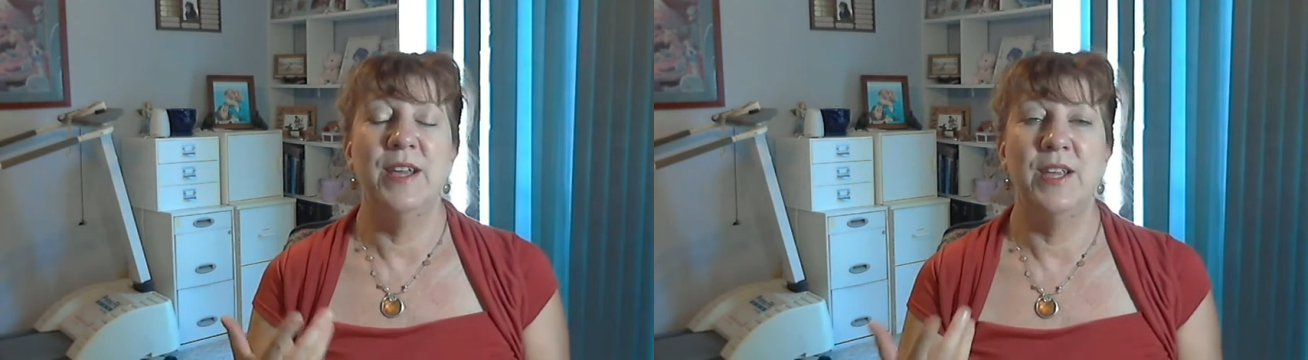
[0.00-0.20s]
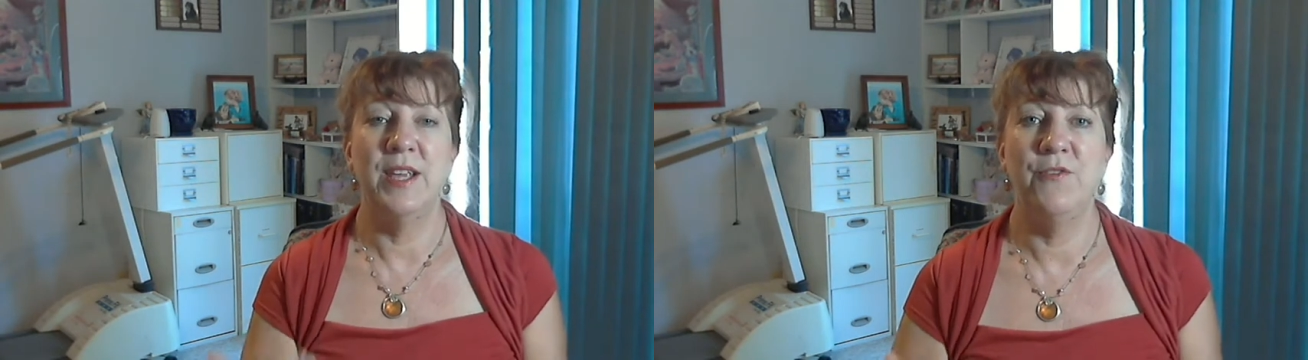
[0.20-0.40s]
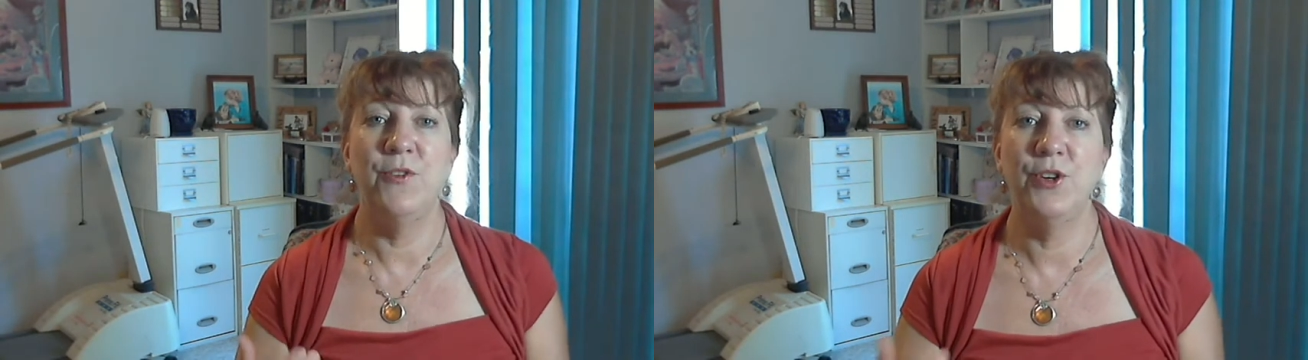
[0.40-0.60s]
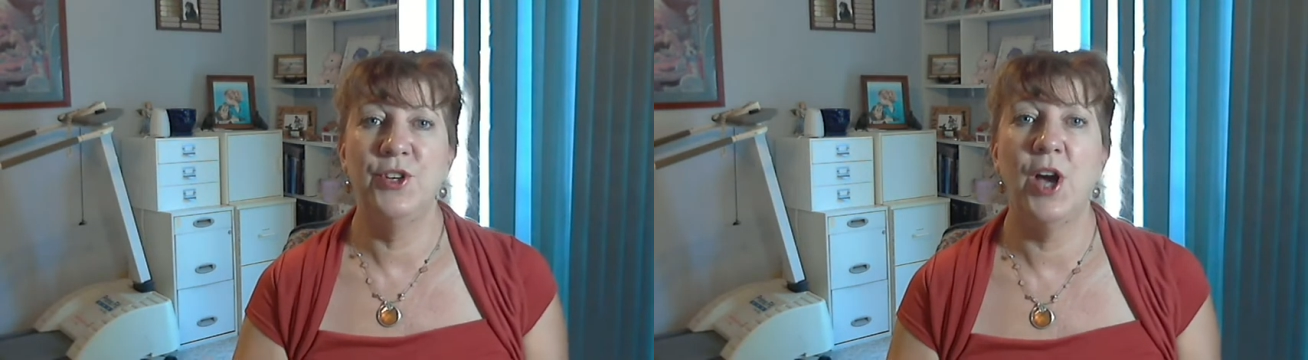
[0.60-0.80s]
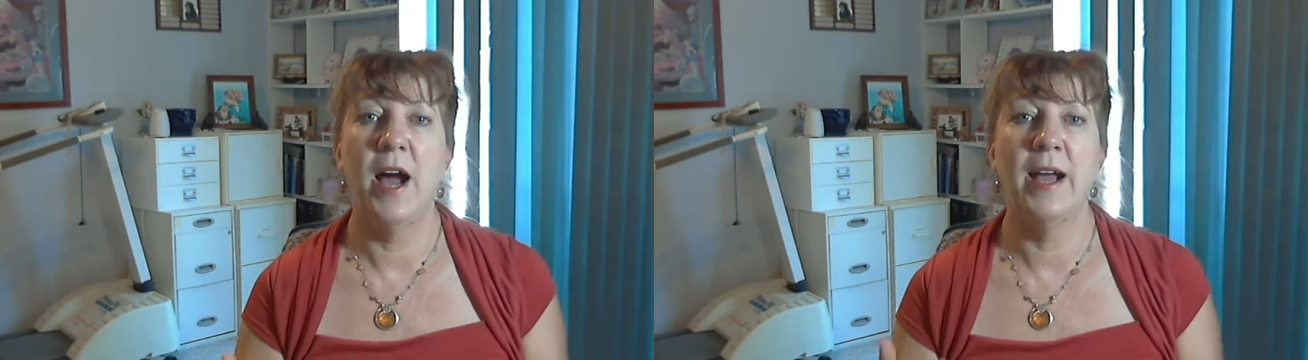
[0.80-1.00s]
give your
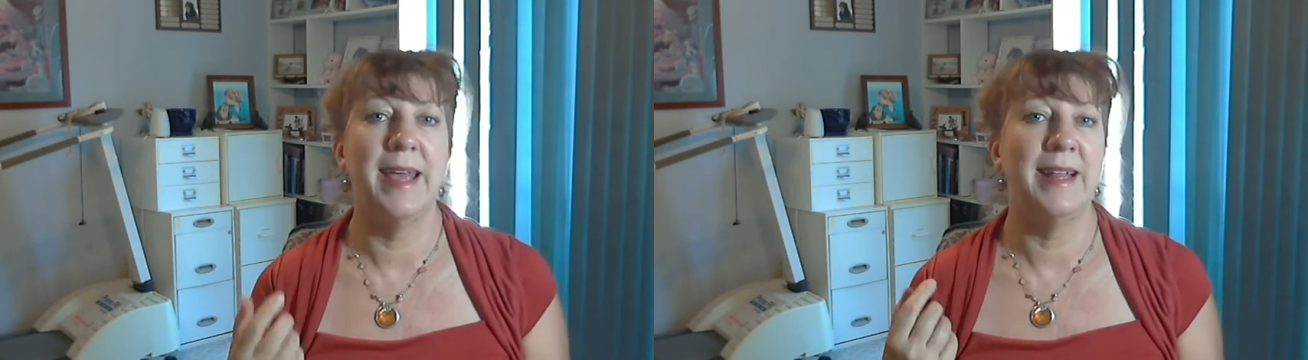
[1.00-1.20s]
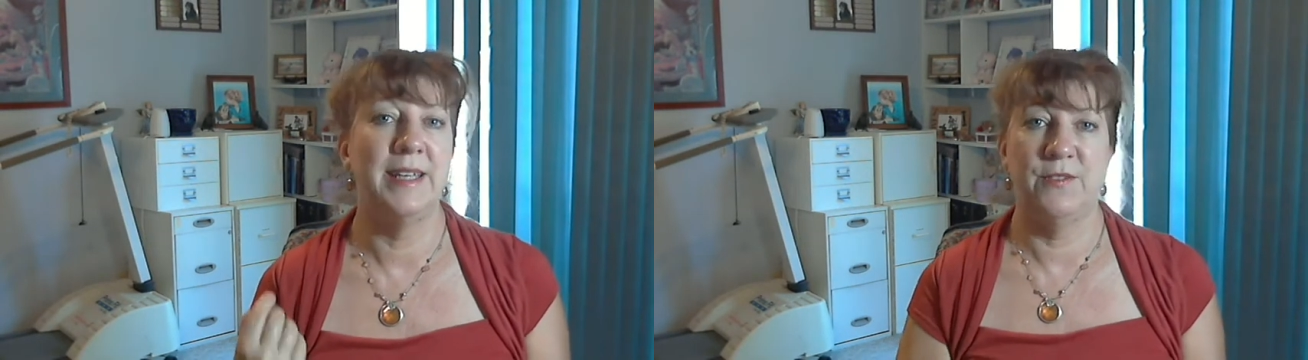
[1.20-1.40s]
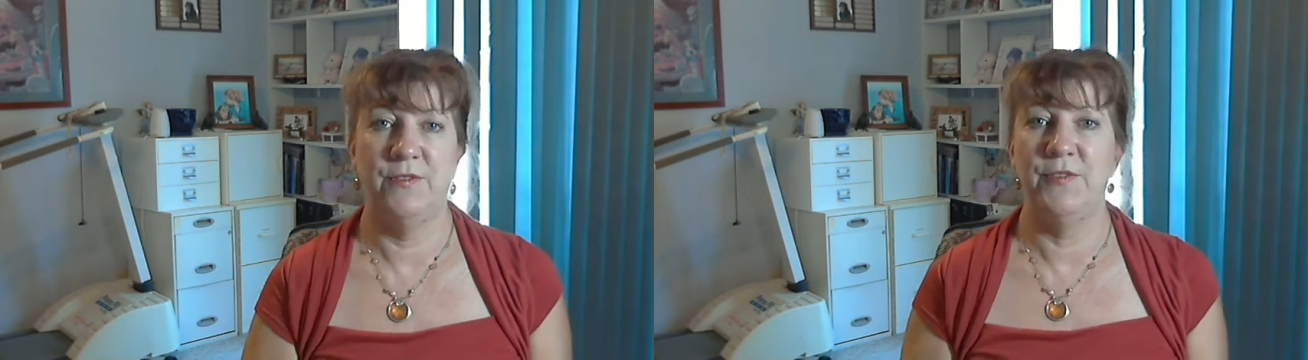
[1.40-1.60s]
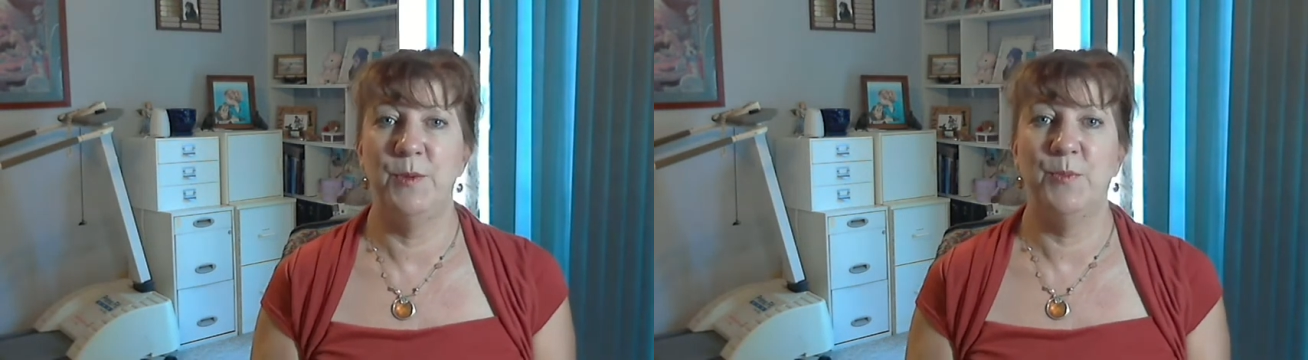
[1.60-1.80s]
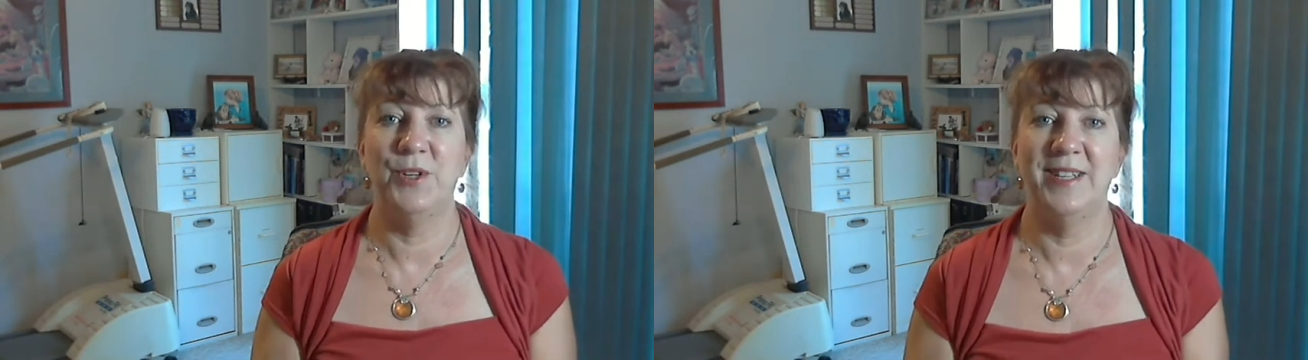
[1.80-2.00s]
dog at least
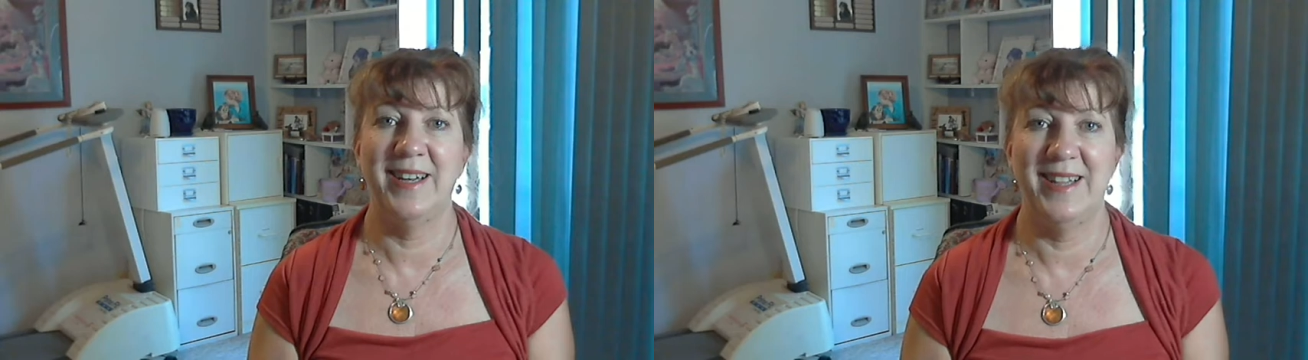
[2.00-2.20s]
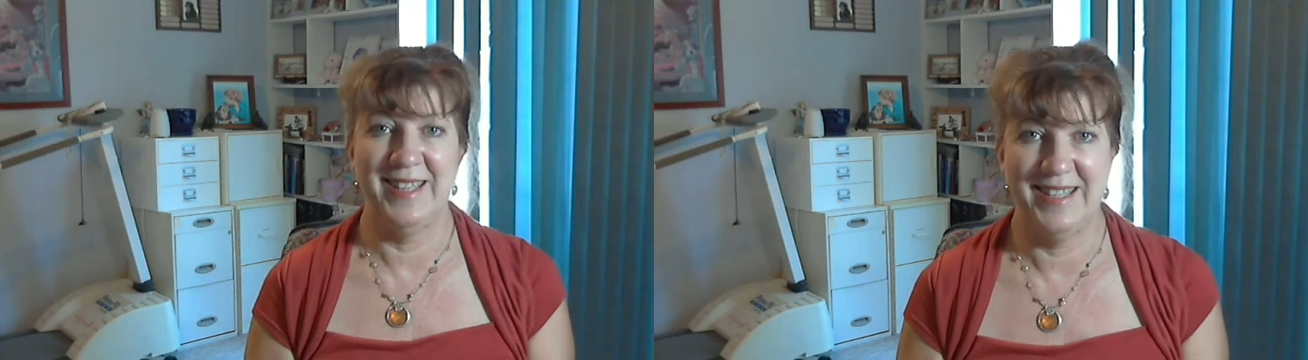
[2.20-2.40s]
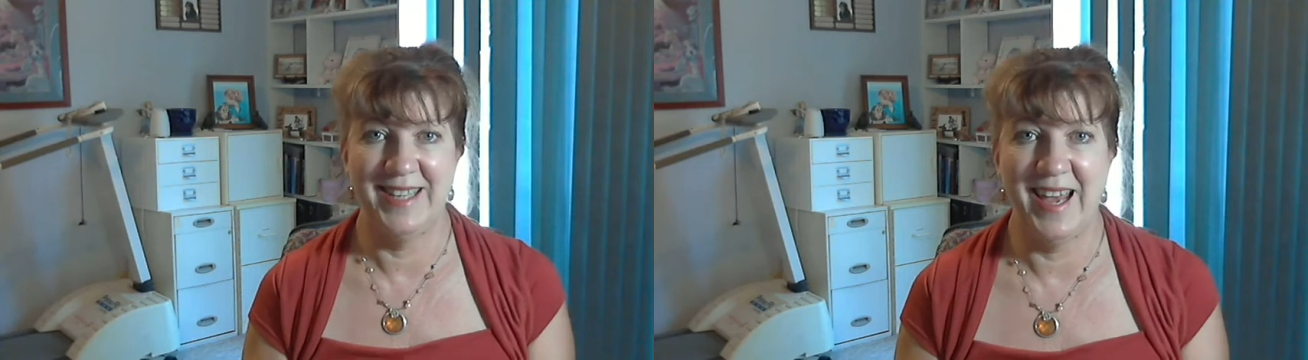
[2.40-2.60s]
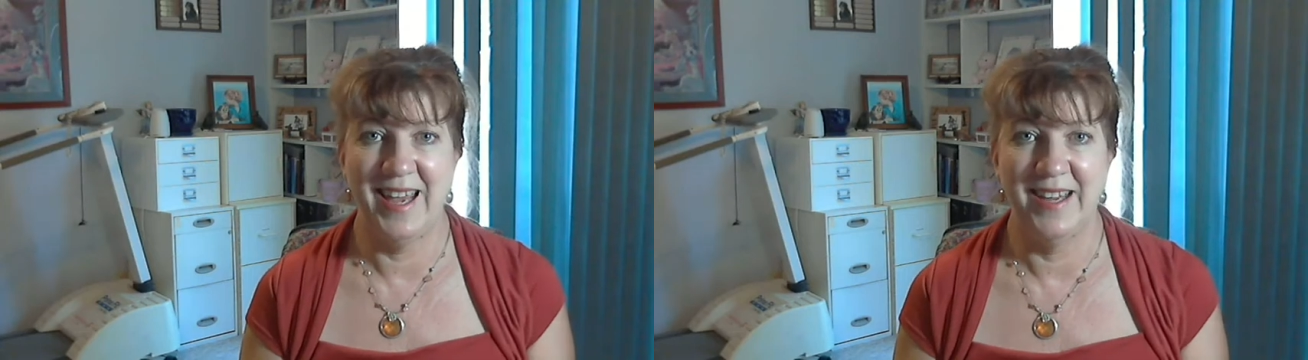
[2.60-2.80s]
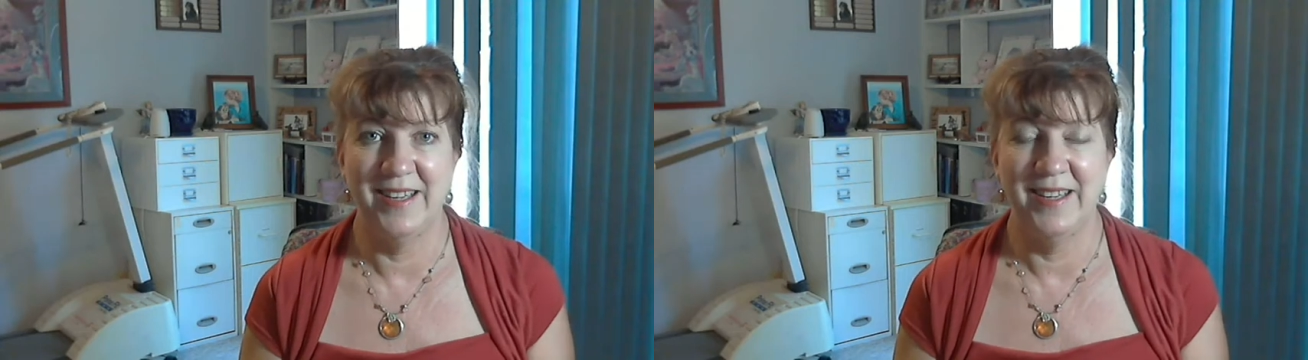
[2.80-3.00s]
50% of the say.